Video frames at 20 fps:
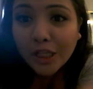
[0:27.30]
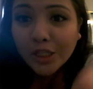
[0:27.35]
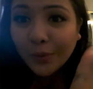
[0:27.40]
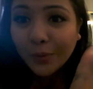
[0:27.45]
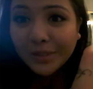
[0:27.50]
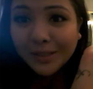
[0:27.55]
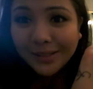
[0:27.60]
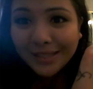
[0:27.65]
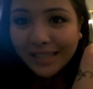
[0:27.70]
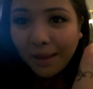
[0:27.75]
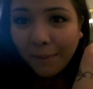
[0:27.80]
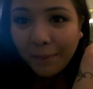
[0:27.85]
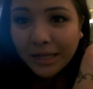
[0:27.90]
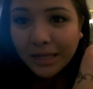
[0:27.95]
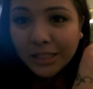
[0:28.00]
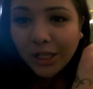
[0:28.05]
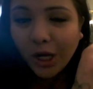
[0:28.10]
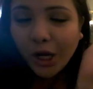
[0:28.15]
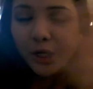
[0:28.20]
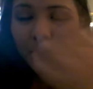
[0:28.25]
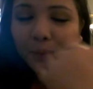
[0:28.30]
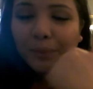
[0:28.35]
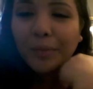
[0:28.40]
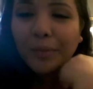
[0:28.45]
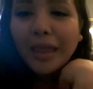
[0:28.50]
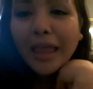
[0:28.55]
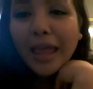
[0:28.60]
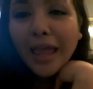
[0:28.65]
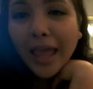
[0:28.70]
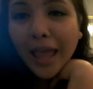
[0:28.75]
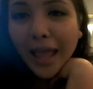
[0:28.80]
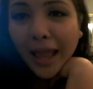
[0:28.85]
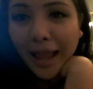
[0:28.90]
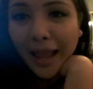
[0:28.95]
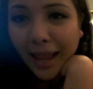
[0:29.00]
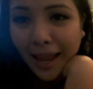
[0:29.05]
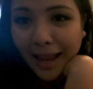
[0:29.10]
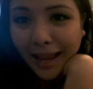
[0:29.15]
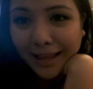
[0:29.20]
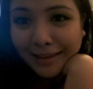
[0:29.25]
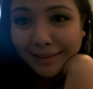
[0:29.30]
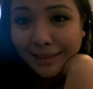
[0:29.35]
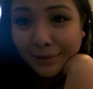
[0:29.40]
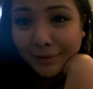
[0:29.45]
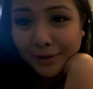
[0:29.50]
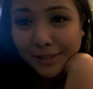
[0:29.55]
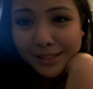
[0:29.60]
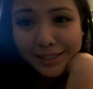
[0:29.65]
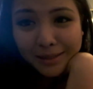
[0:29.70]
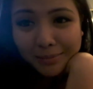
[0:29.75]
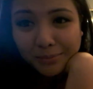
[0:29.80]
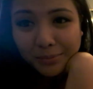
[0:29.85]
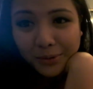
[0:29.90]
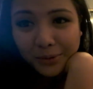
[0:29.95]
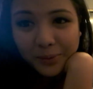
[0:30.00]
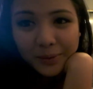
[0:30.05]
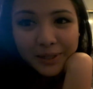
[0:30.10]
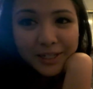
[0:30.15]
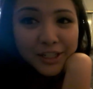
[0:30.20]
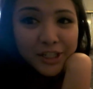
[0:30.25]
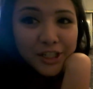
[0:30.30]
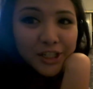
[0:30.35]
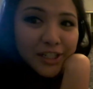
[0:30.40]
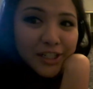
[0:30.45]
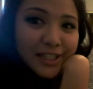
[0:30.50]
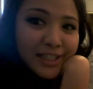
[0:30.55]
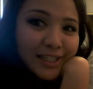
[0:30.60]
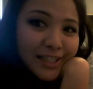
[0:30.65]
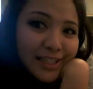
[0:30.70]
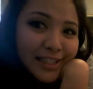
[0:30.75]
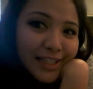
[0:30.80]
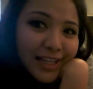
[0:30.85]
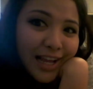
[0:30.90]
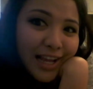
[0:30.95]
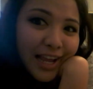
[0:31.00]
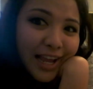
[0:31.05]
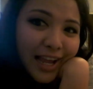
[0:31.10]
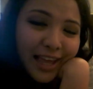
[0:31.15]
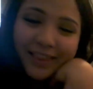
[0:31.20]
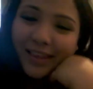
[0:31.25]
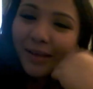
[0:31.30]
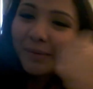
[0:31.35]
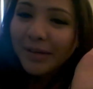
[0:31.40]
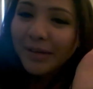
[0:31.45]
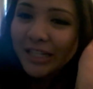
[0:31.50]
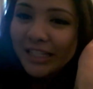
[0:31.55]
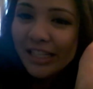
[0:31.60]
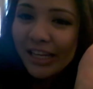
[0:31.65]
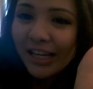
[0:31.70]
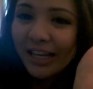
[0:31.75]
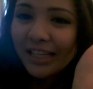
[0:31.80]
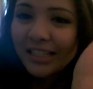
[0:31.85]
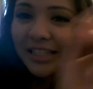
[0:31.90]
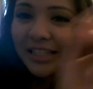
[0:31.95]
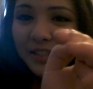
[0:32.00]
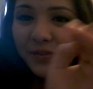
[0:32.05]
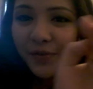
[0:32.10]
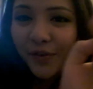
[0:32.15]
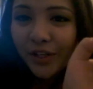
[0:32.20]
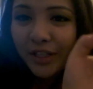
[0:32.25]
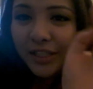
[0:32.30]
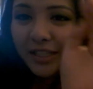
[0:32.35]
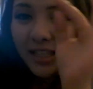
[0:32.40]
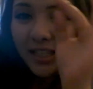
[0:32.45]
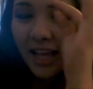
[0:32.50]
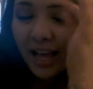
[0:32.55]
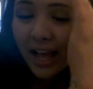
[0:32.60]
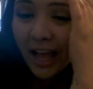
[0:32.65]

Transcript: So it was only 10 minutes long and they were simple questions. And let me just tell you guys this first.